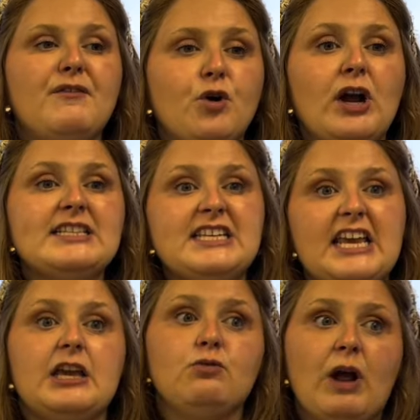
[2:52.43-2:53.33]
a
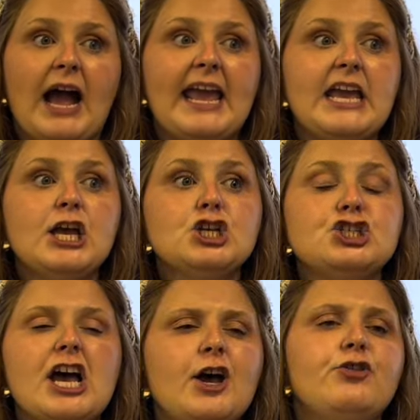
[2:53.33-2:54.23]
T, right? So
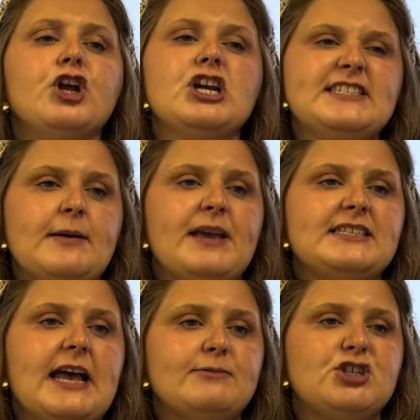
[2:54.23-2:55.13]
there are some
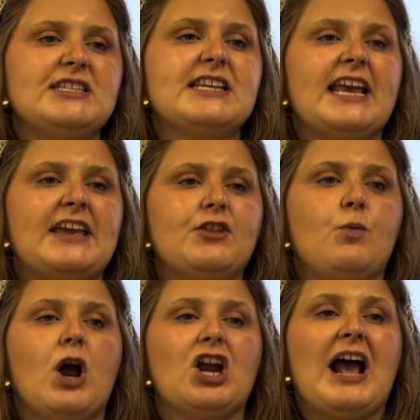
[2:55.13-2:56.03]
exceptions, like in the
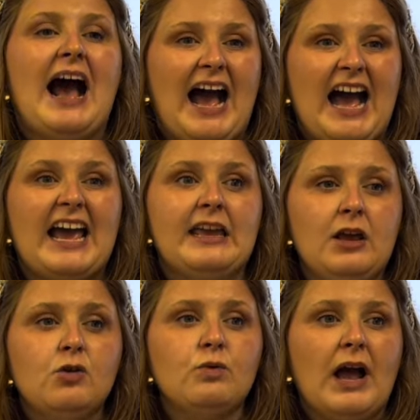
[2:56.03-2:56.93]
word high,
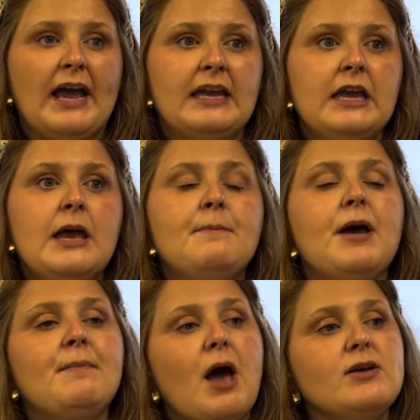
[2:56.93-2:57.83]
right?
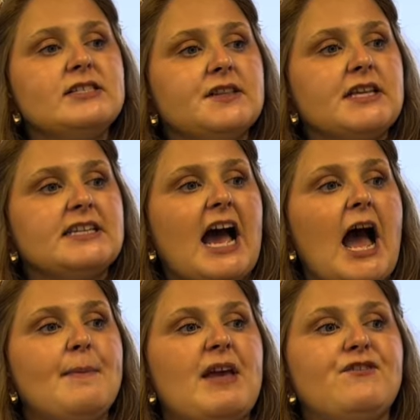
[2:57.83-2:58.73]
But most of the
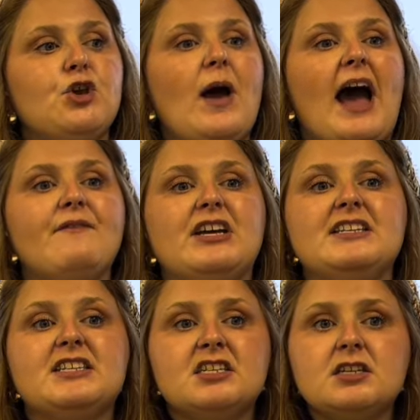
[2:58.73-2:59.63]
time, if you have a
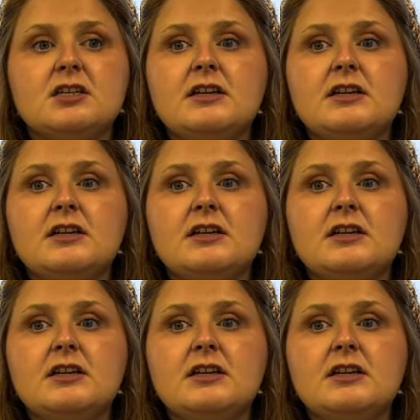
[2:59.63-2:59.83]
T